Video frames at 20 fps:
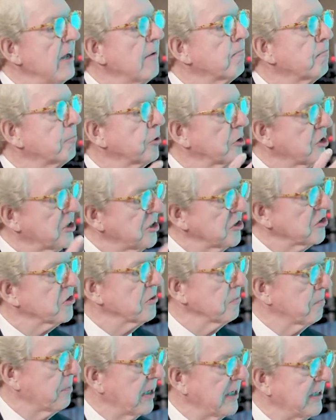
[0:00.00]
have
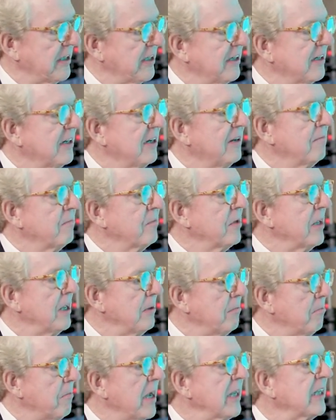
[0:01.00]
participated
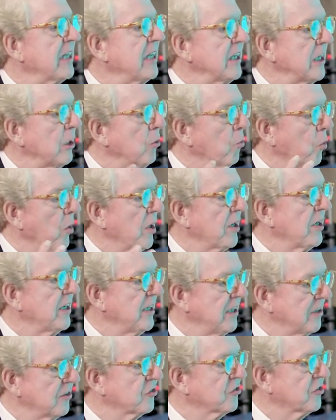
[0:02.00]
in making it what
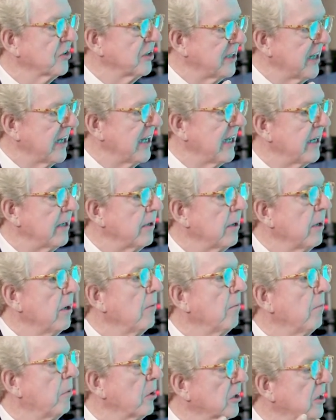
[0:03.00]
it is today
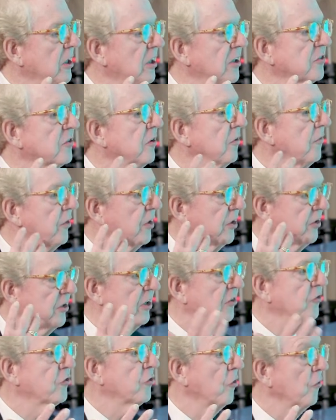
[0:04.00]
because of the
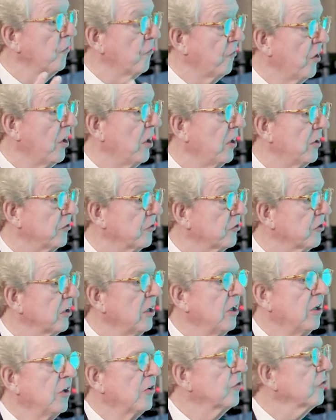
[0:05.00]
additional funds.
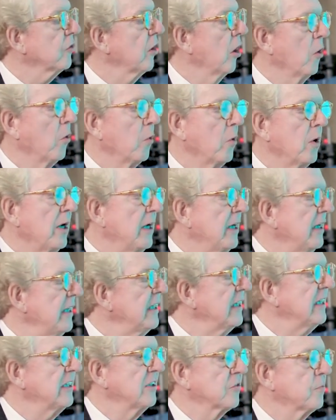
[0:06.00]
So
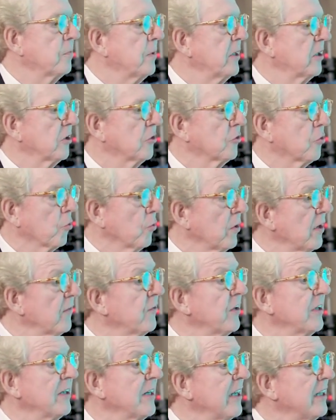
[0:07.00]
it has been a
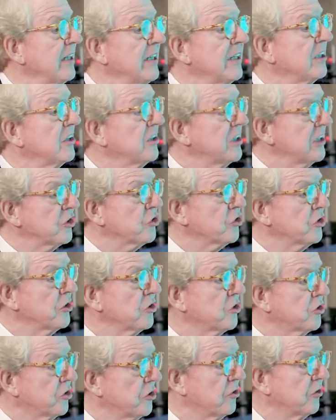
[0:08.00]
terrific, now in
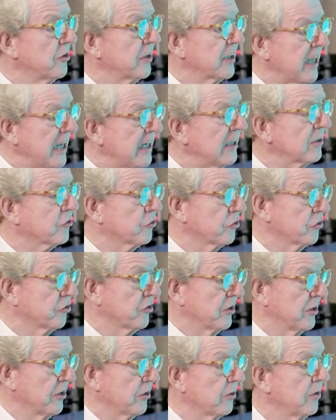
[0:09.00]
addition to the Cancer
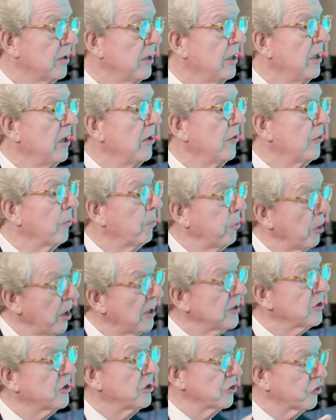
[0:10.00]
Center, the
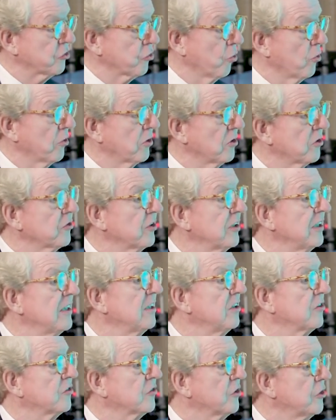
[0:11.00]
blood disorders,
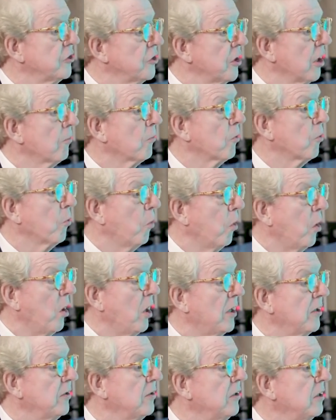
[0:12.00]
it is the
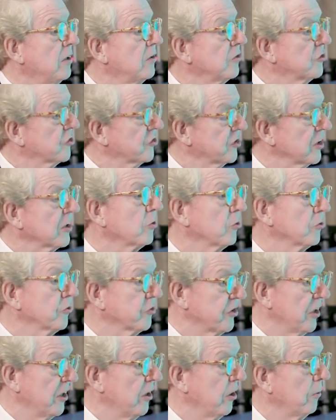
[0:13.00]
#1 sickle
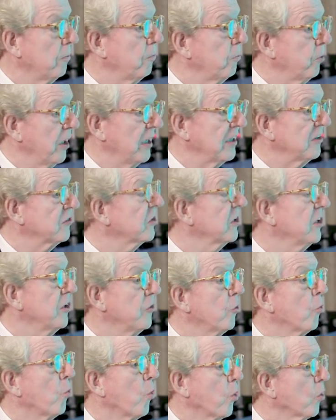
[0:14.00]
cell place
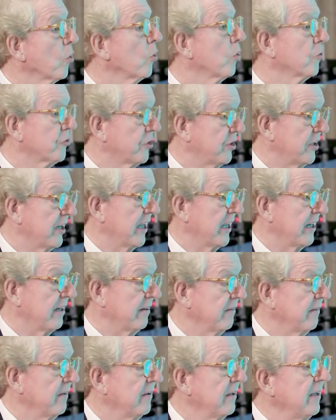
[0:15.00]
in the world today.
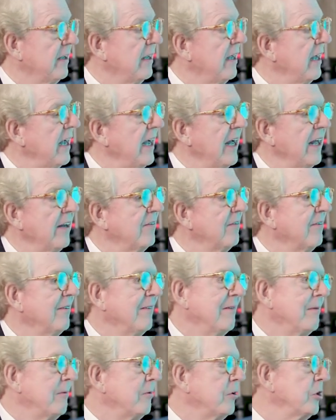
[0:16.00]
And
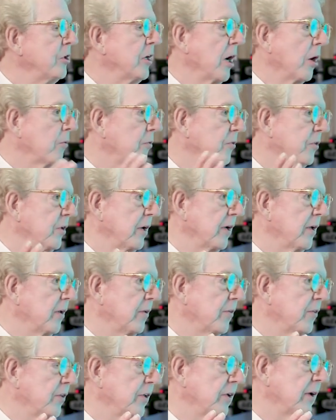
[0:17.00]
you know,
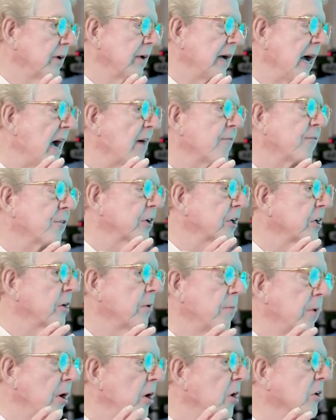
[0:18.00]
the African
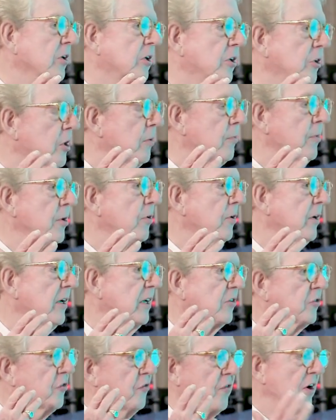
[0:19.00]
American
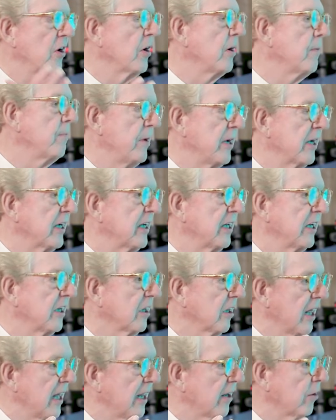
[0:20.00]
community is very big in
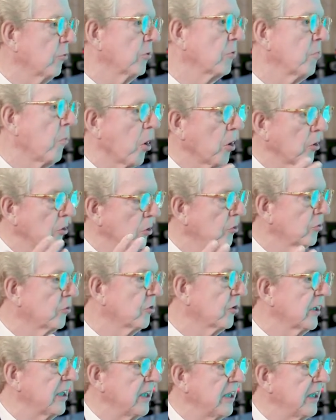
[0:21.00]
Atlanta with Martin
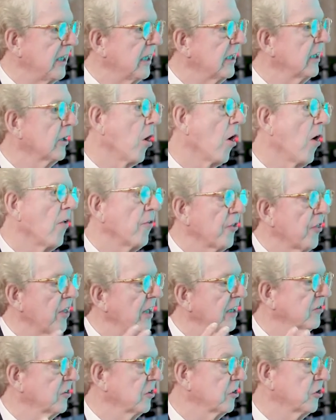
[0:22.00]
Luther King and all the
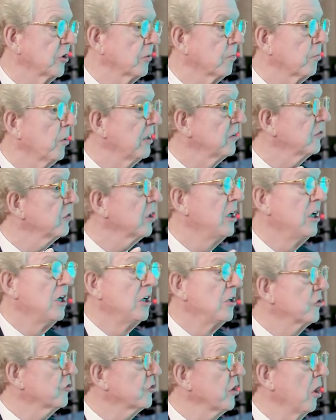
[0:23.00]
things that took place.
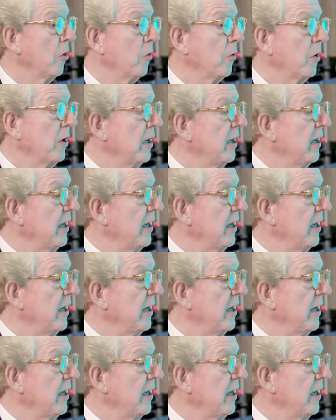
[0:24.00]
So